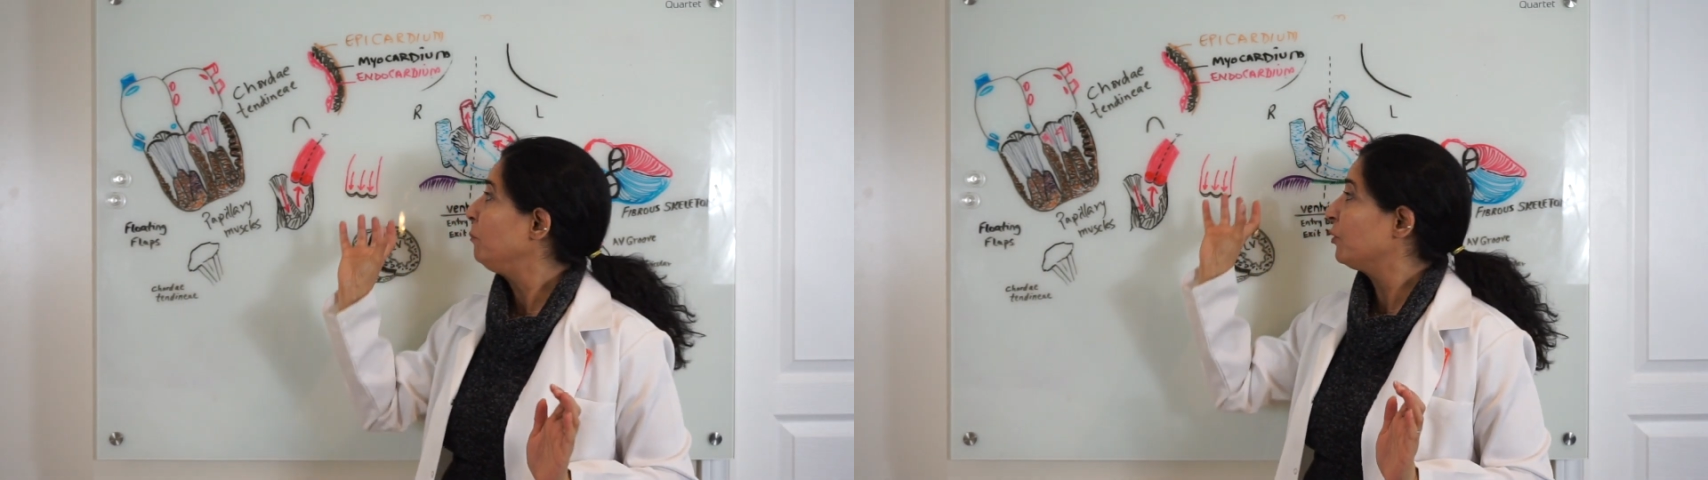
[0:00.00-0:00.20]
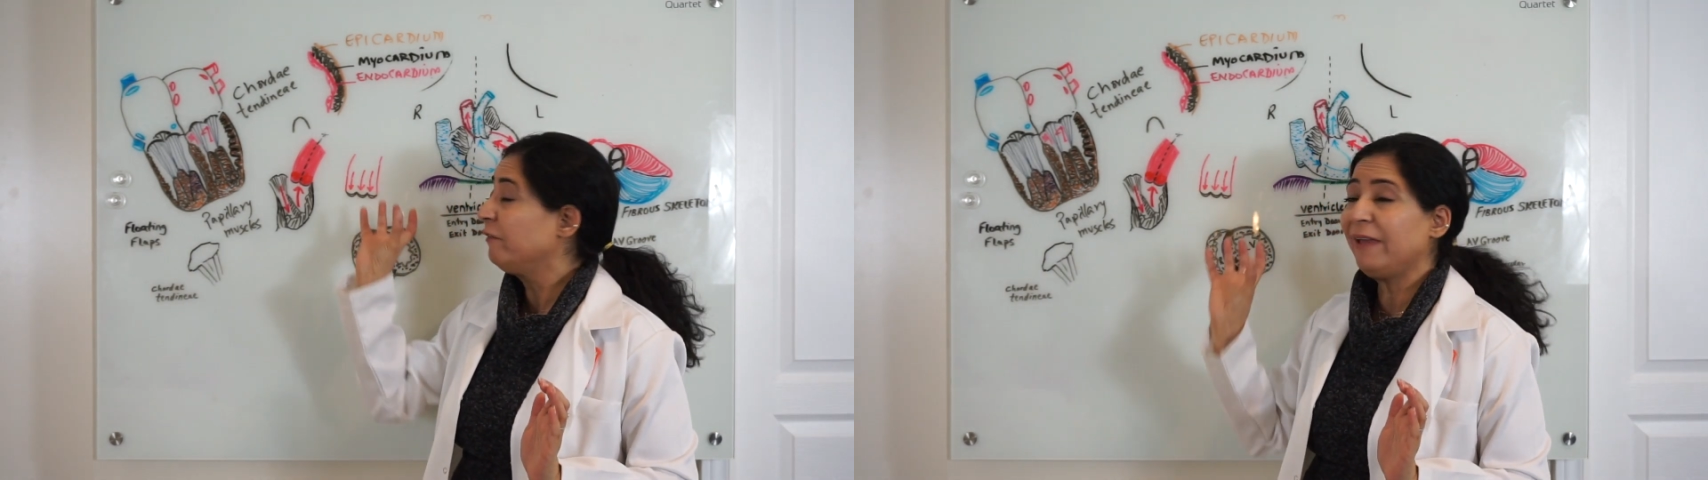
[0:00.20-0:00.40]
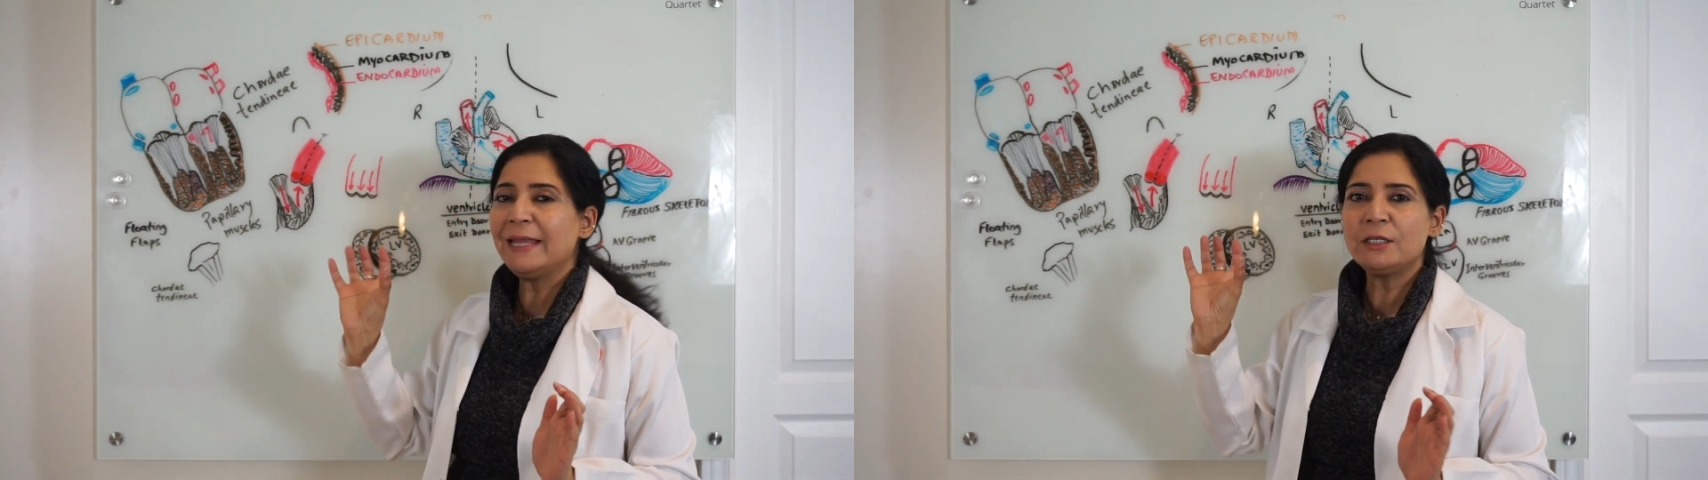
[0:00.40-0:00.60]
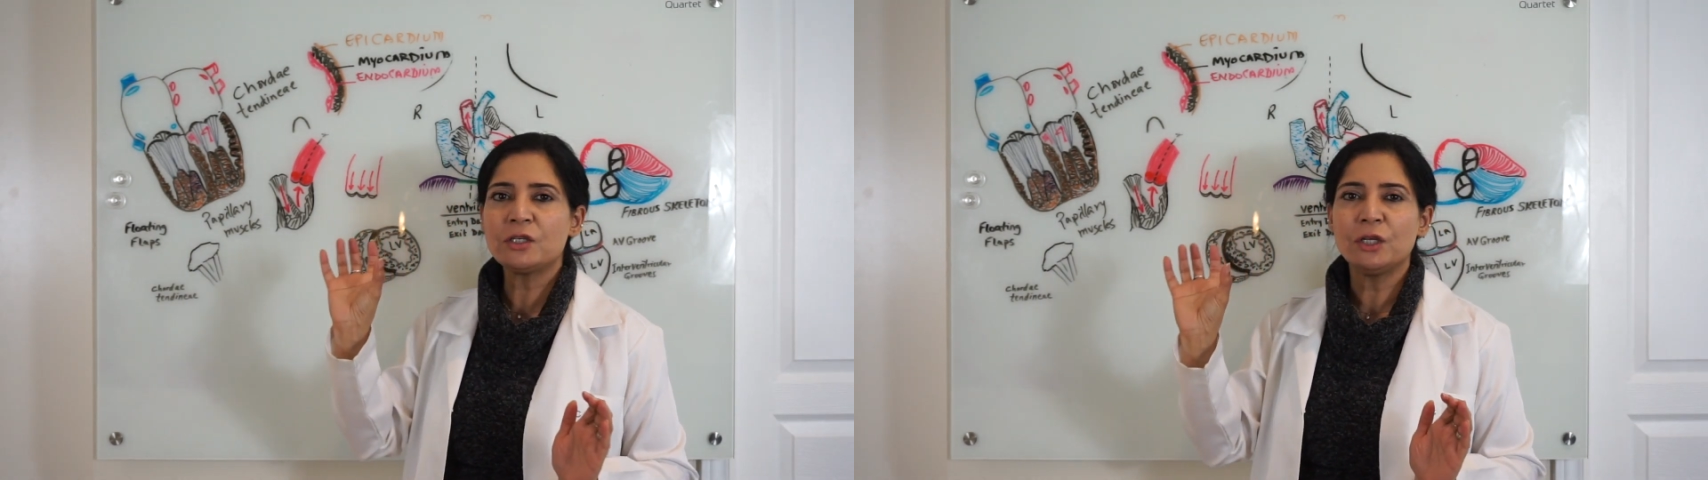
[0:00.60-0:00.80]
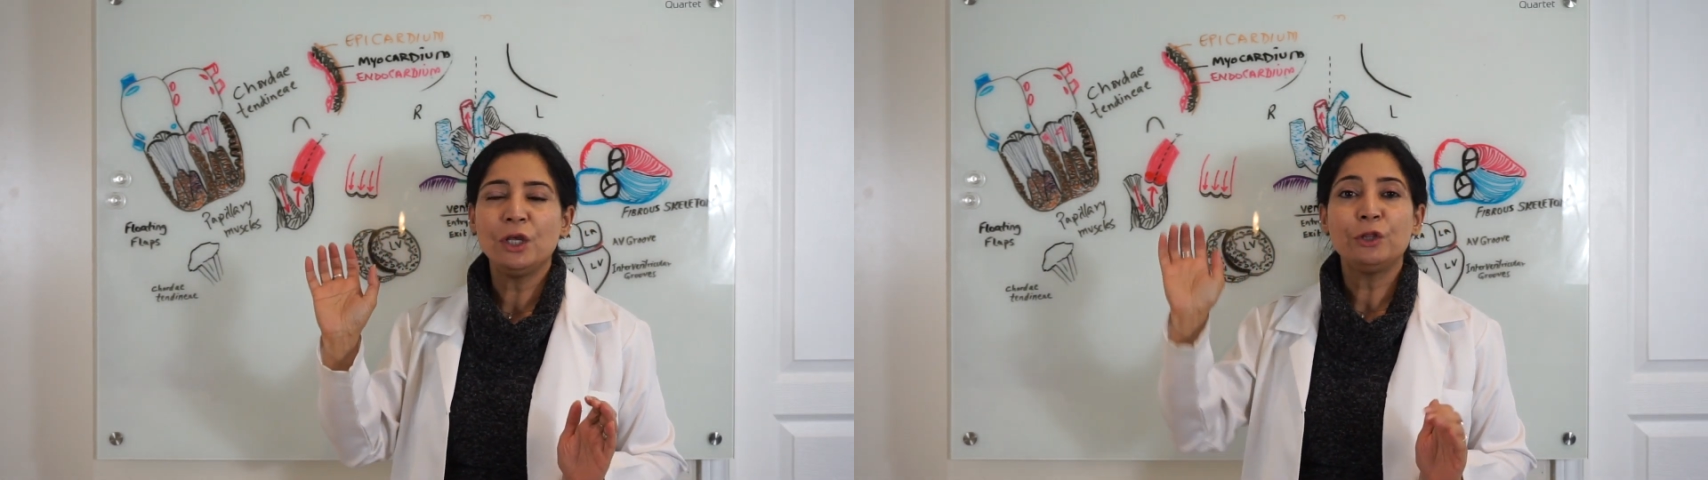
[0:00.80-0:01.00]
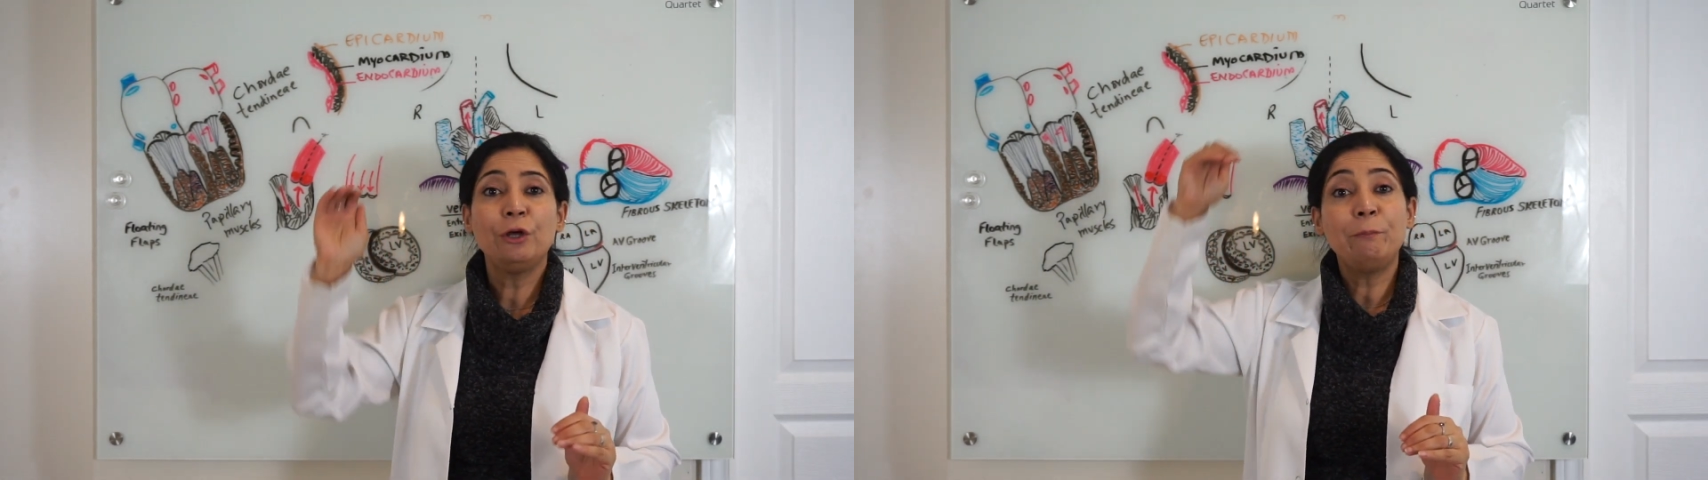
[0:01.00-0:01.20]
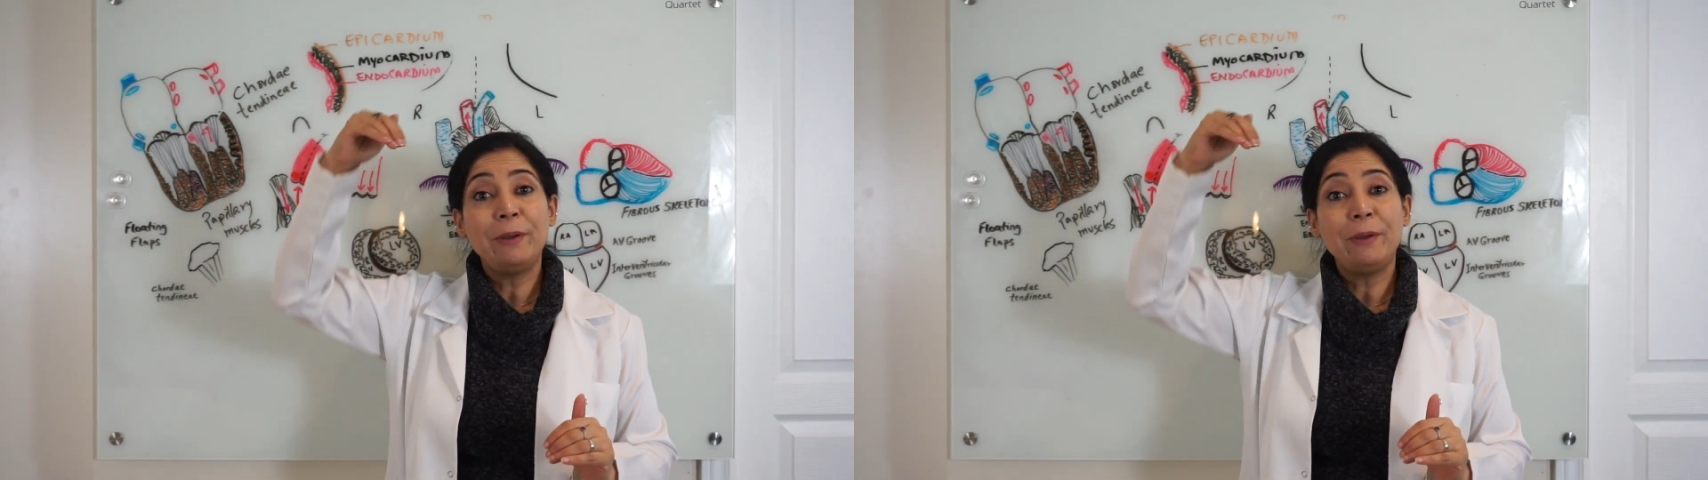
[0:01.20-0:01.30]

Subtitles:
prevent the